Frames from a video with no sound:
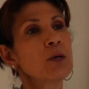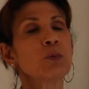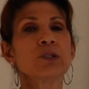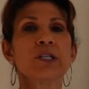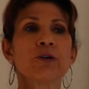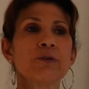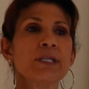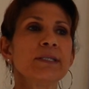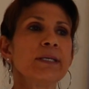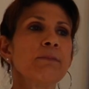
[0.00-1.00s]
it will
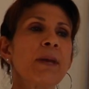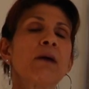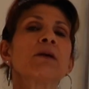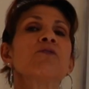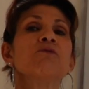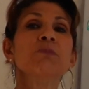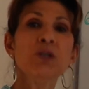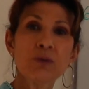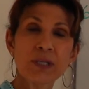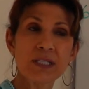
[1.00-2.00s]
decrease the amount of
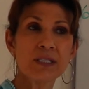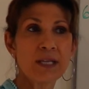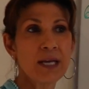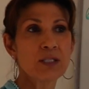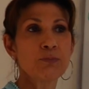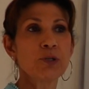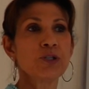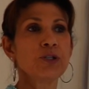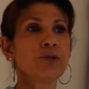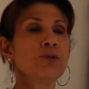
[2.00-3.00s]
mucus that's
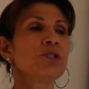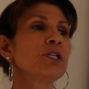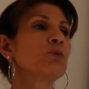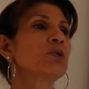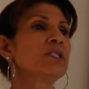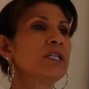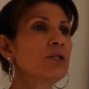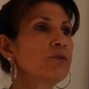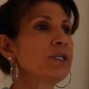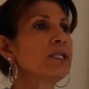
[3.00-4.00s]
produced. It will
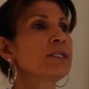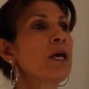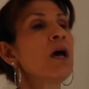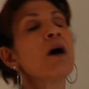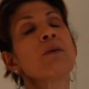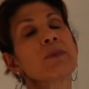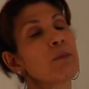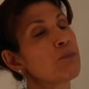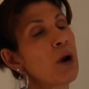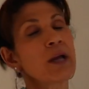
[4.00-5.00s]
decrease
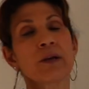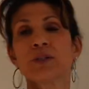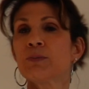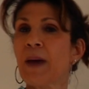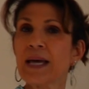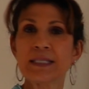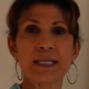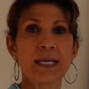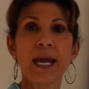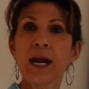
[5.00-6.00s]

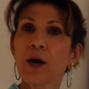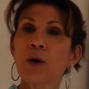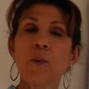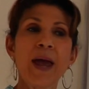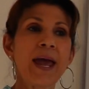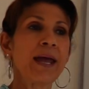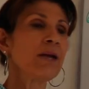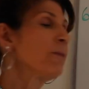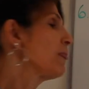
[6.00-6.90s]
bronchospastic airway.